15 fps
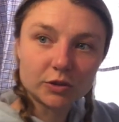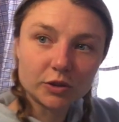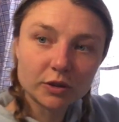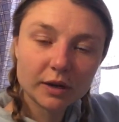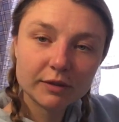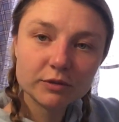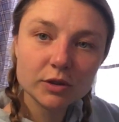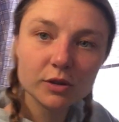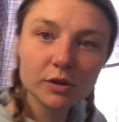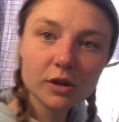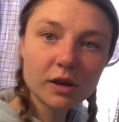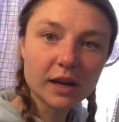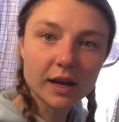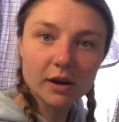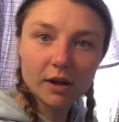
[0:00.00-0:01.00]
You don't have to
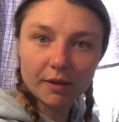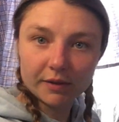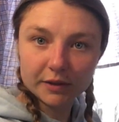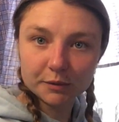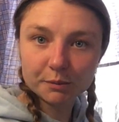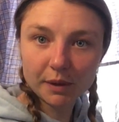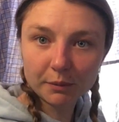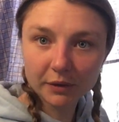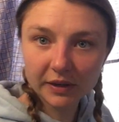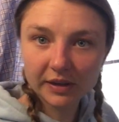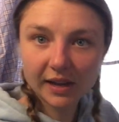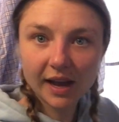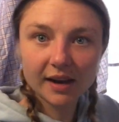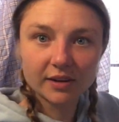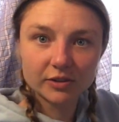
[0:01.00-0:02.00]
look at all these memory data.